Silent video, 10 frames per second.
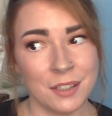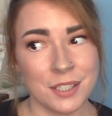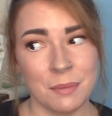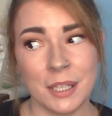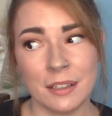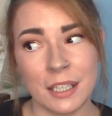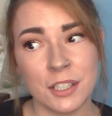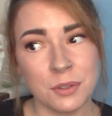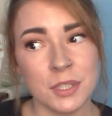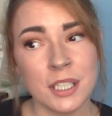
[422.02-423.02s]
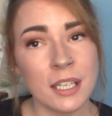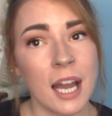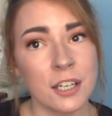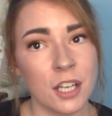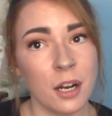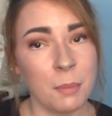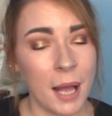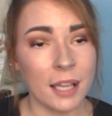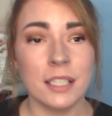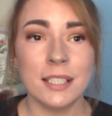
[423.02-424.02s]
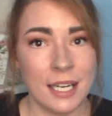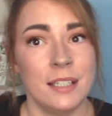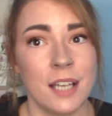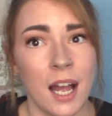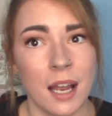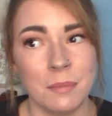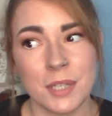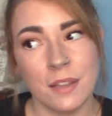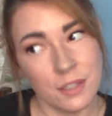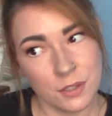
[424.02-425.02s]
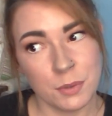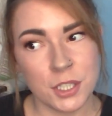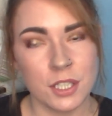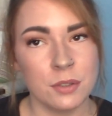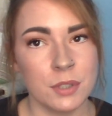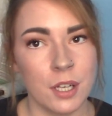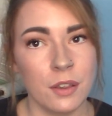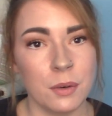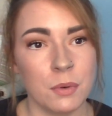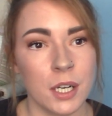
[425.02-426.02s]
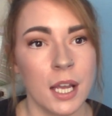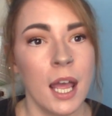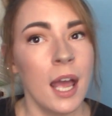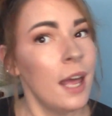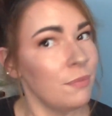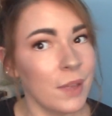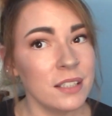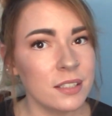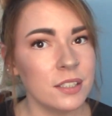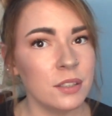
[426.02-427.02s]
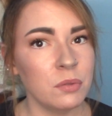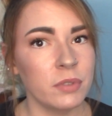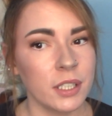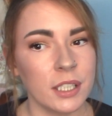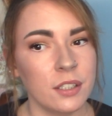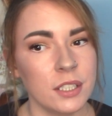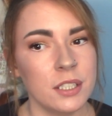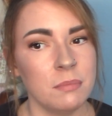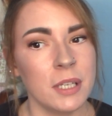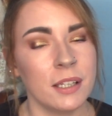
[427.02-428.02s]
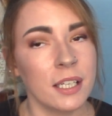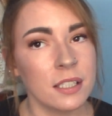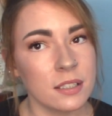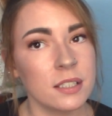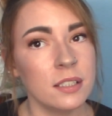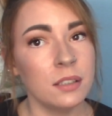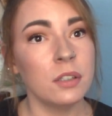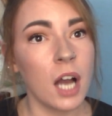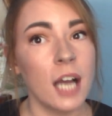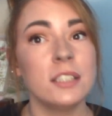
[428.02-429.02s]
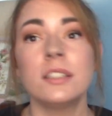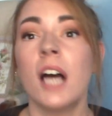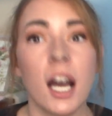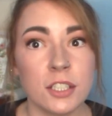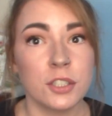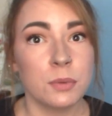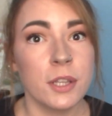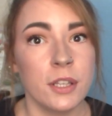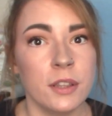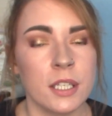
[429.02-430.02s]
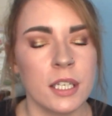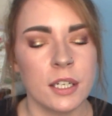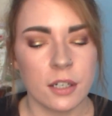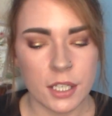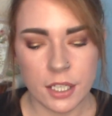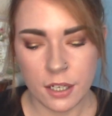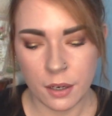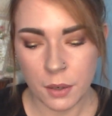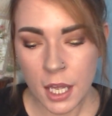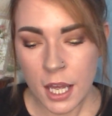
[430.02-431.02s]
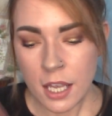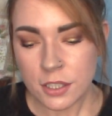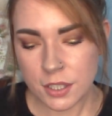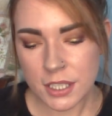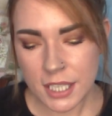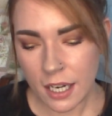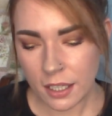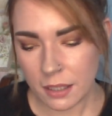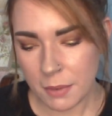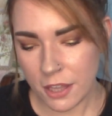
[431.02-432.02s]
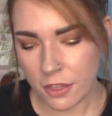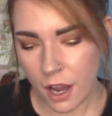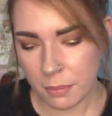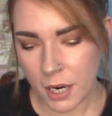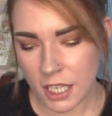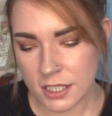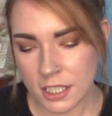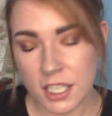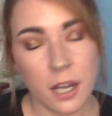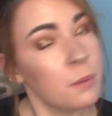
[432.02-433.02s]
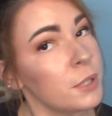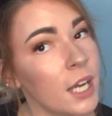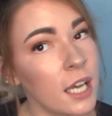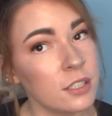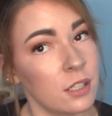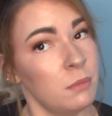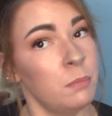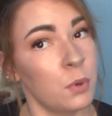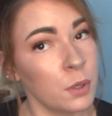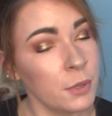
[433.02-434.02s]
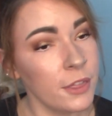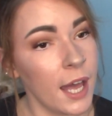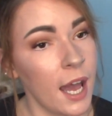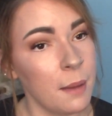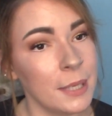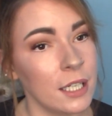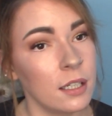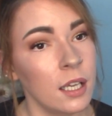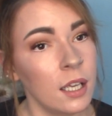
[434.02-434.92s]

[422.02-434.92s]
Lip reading: on something, like using an eyeshadow palette 10 times and then switching to another one, that's still really good to me. Like it's still got touched within the year, you know? So that's kind of like my thought process. I hope you guys are on board with that. I mean,